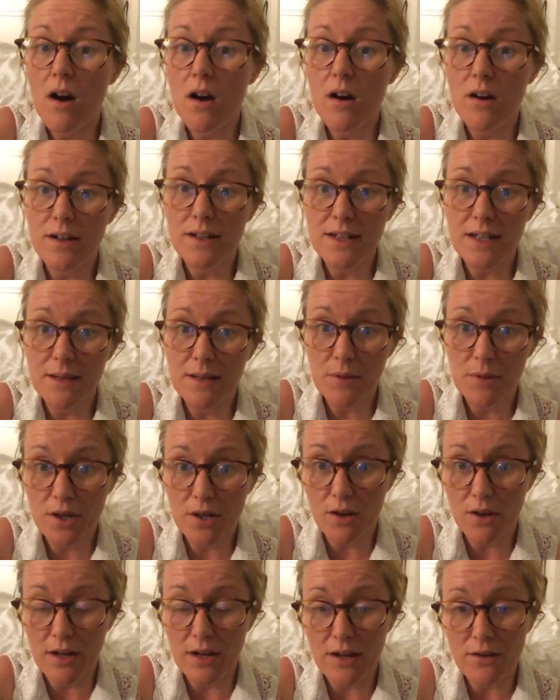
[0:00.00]
I am going
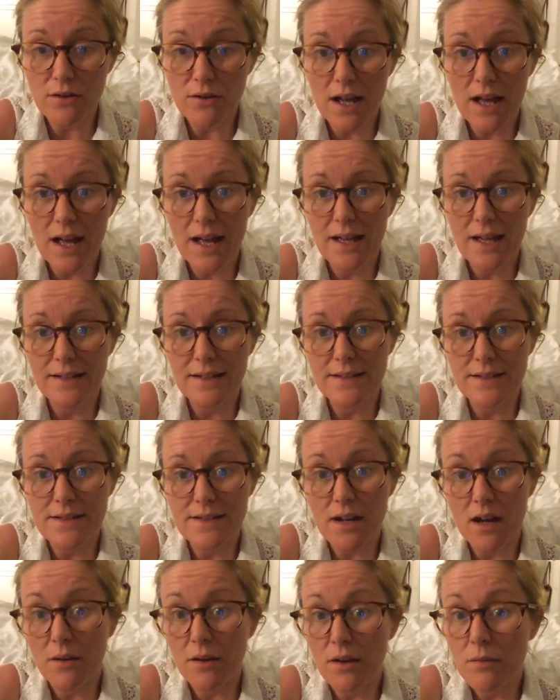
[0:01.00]
to go now,
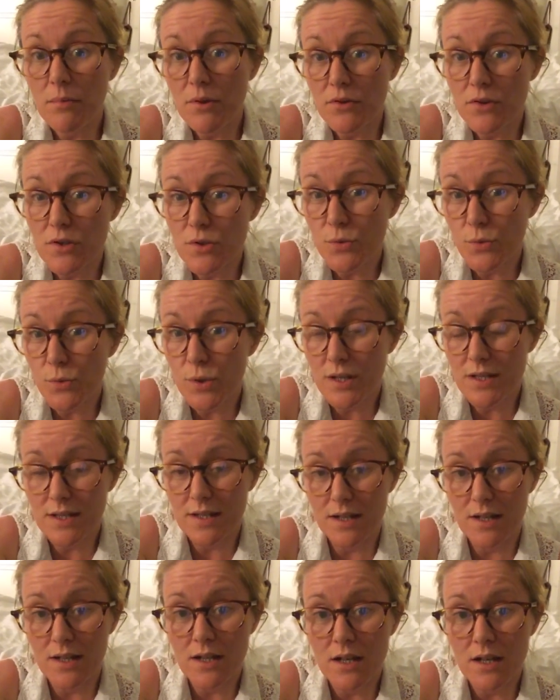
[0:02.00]
and I'm going to be on
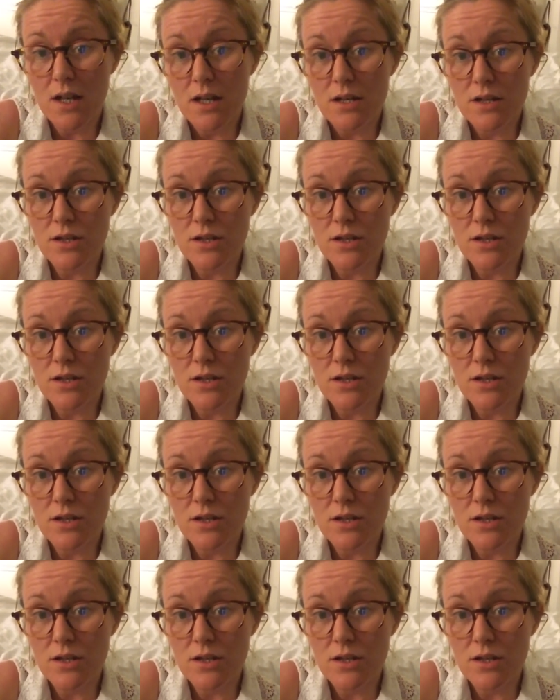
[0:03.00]
Twitter.